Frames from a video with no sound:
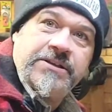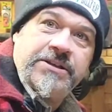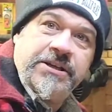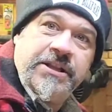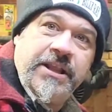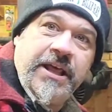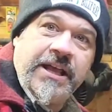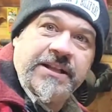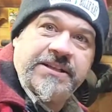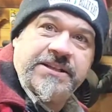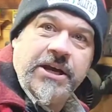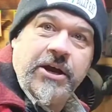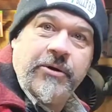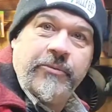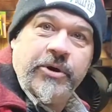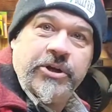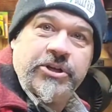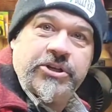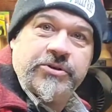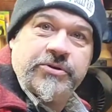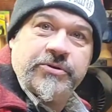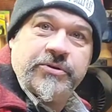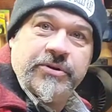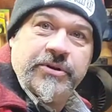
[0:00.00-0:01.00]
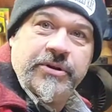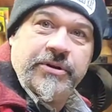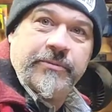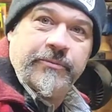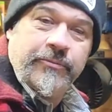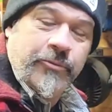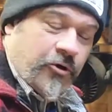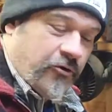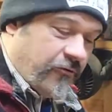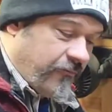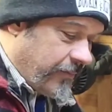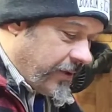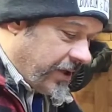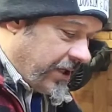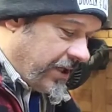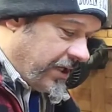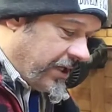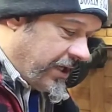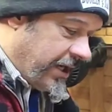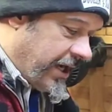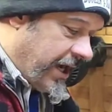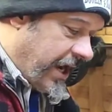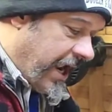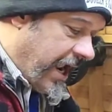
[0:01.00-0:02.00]
See, that's how much movement
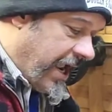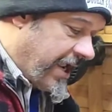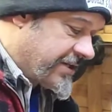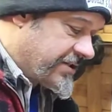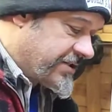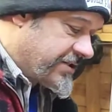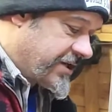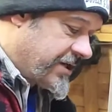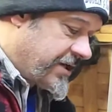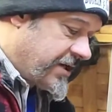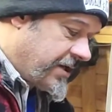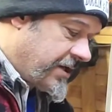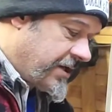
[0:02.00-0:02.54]
it has.